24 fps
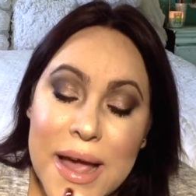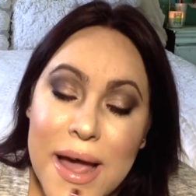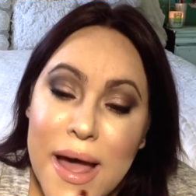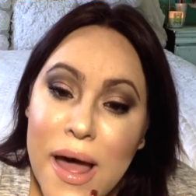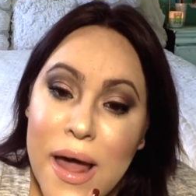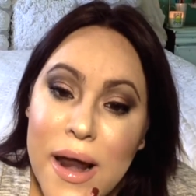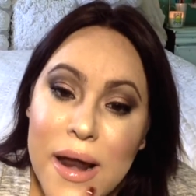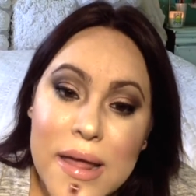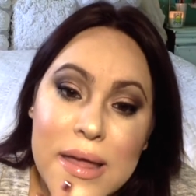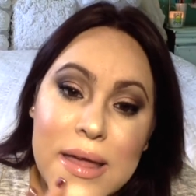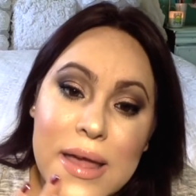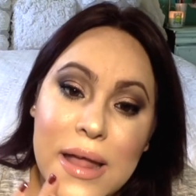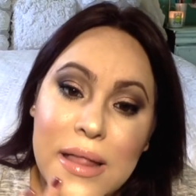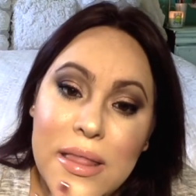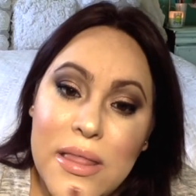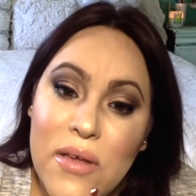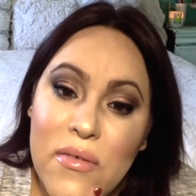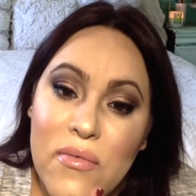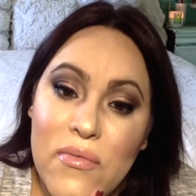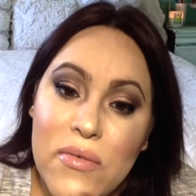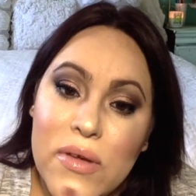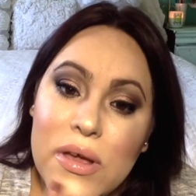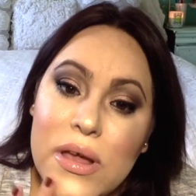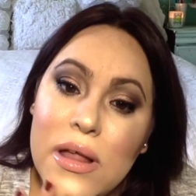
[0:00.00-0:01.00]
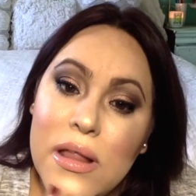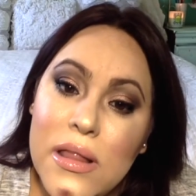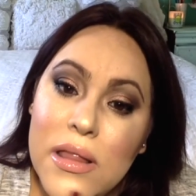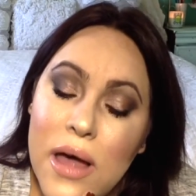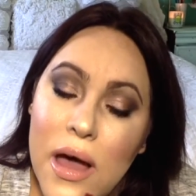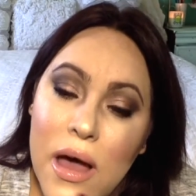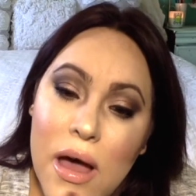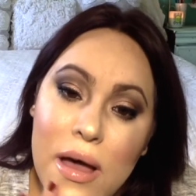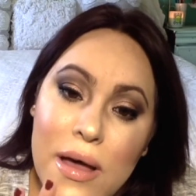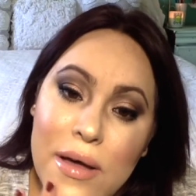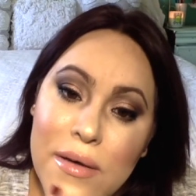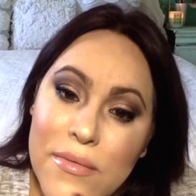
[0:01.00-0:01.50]
kind of get the feel
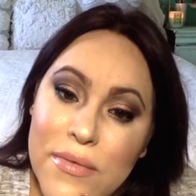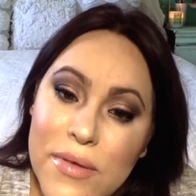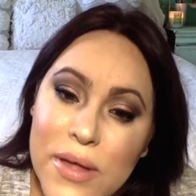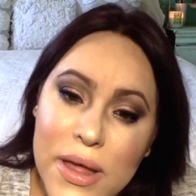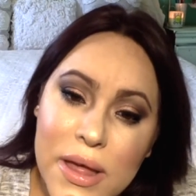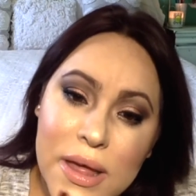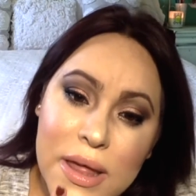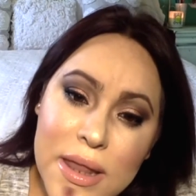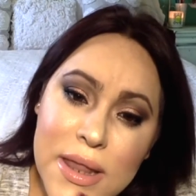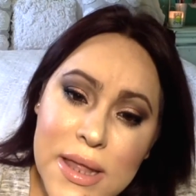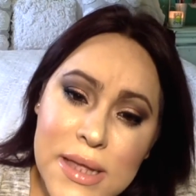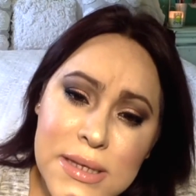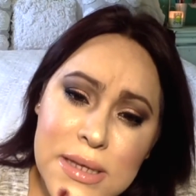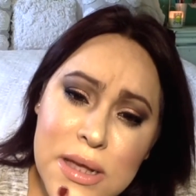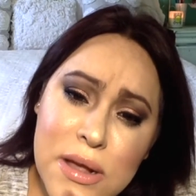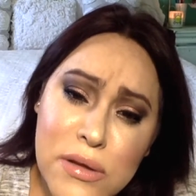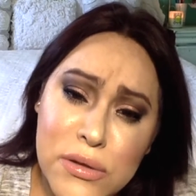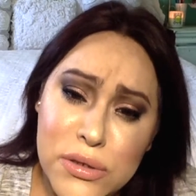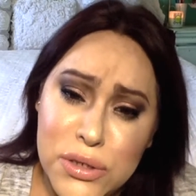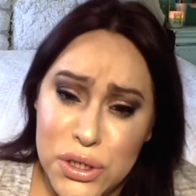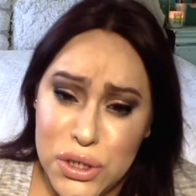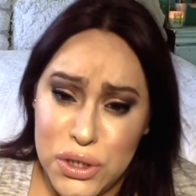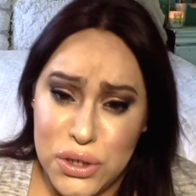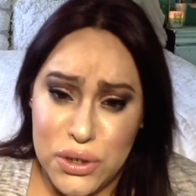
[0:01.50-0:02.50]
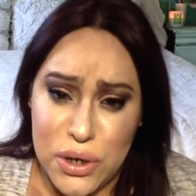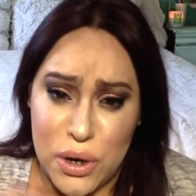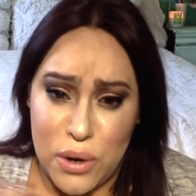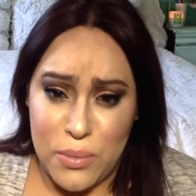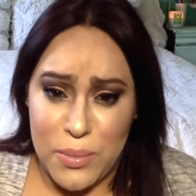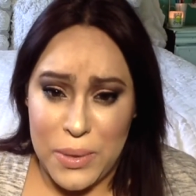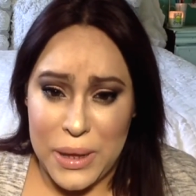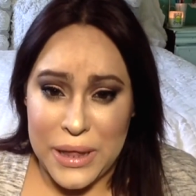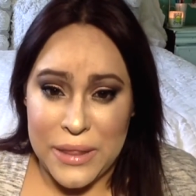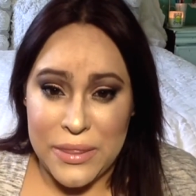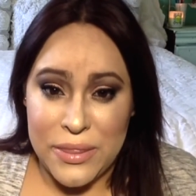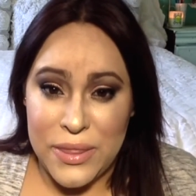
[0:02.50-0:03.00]
of this whole
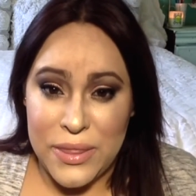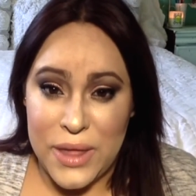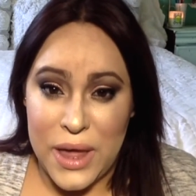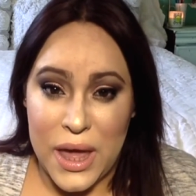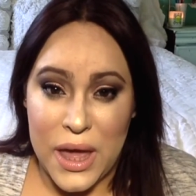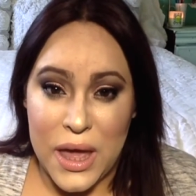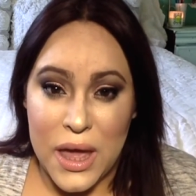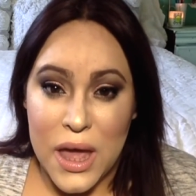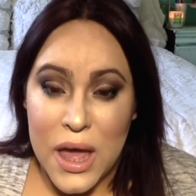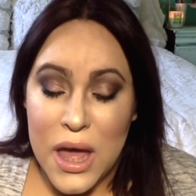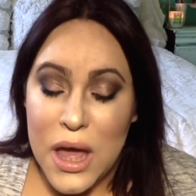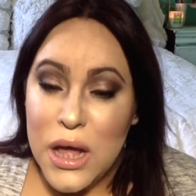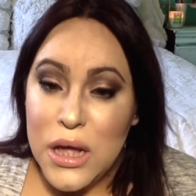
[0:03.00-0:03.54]
strobing thing.